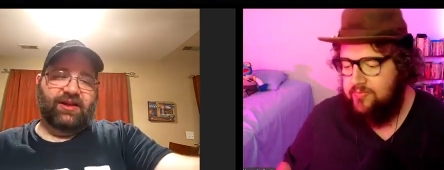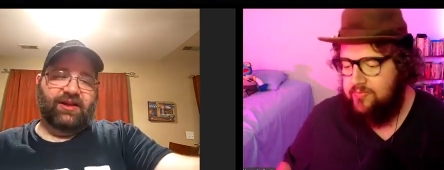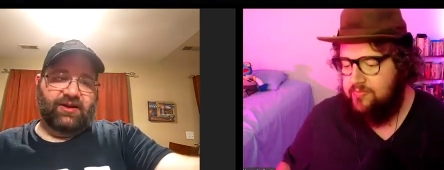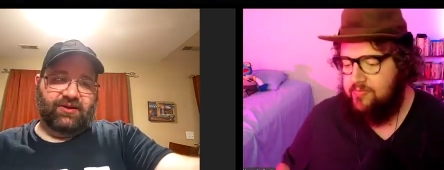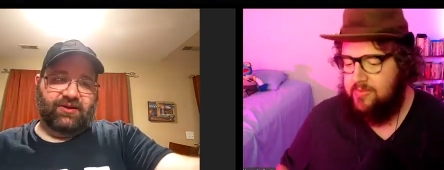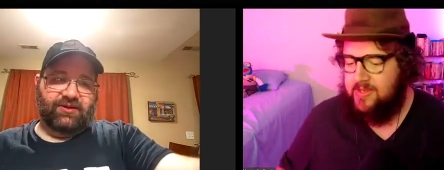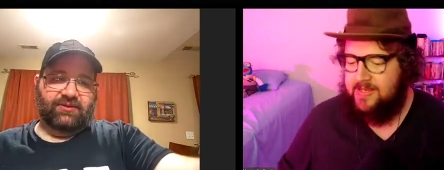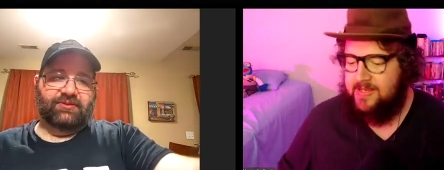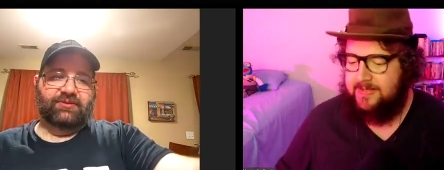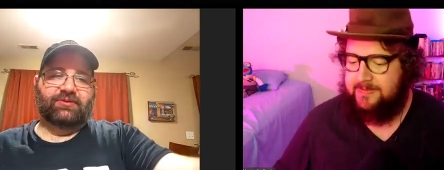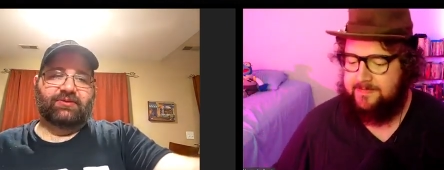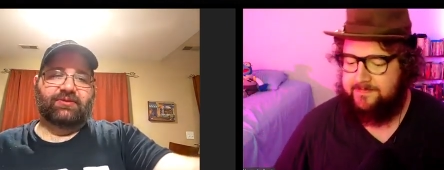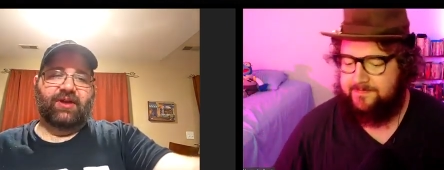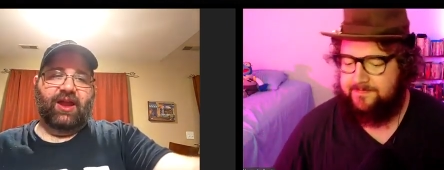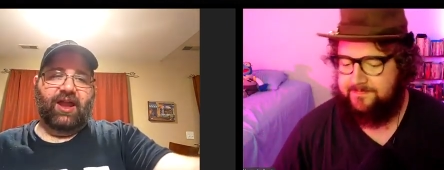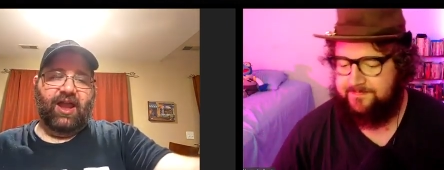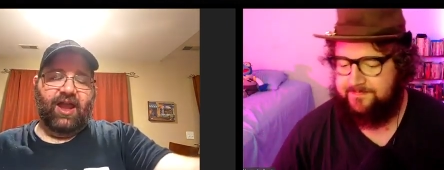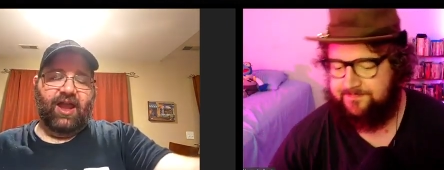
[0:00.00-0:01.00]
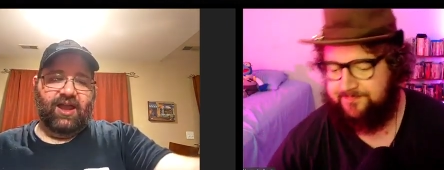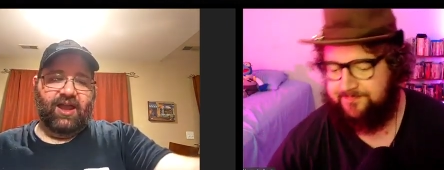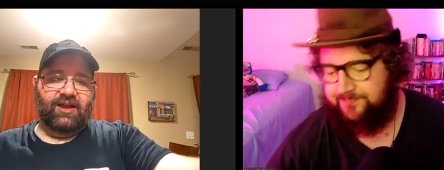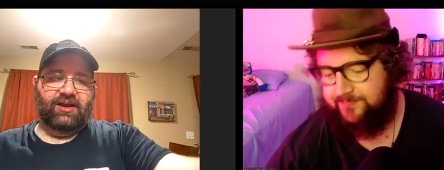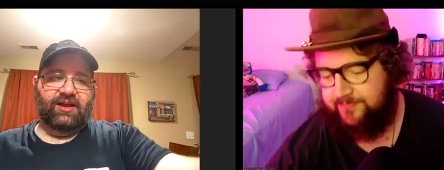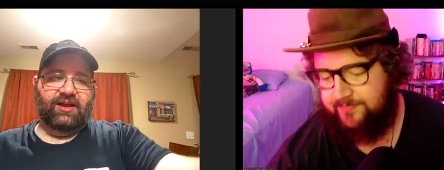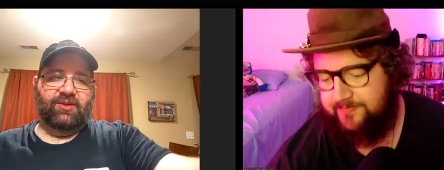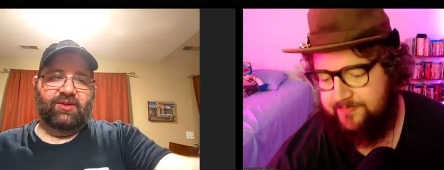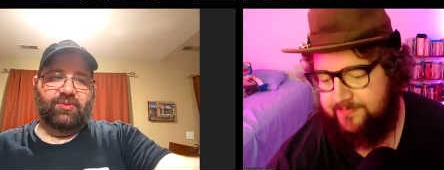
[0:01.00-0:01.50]
Speaker 1: you know, hand
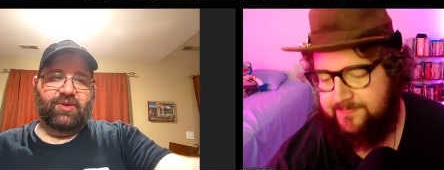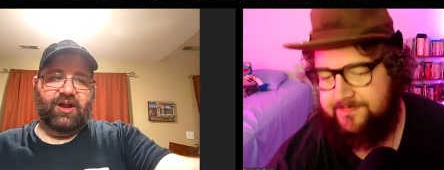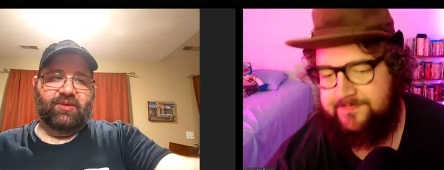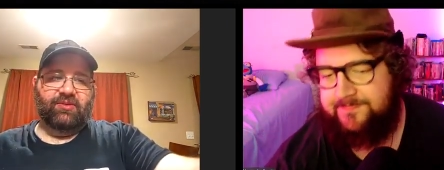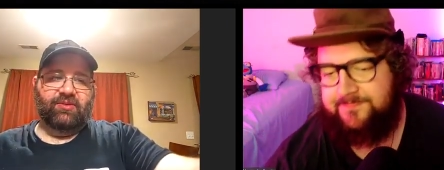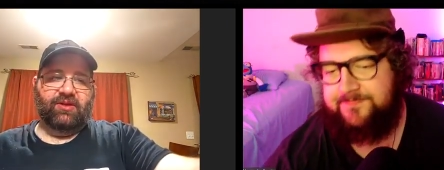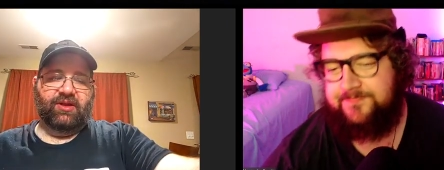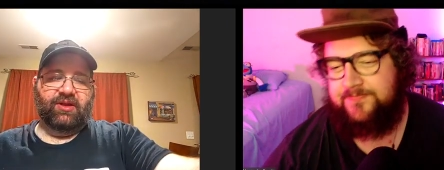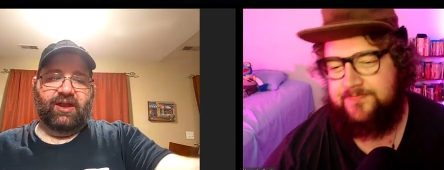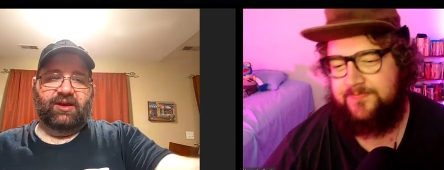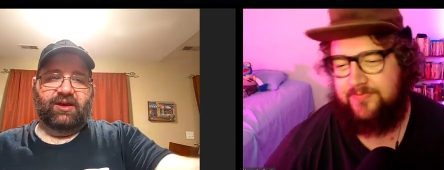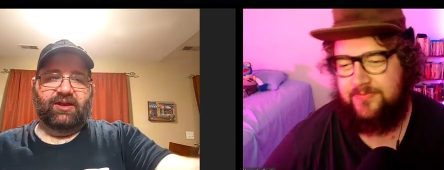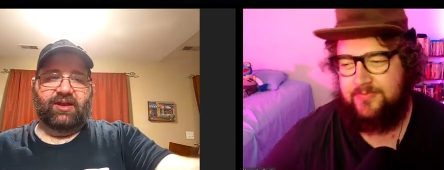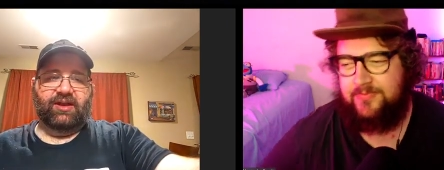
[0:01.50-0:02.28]
on the Bible, hand to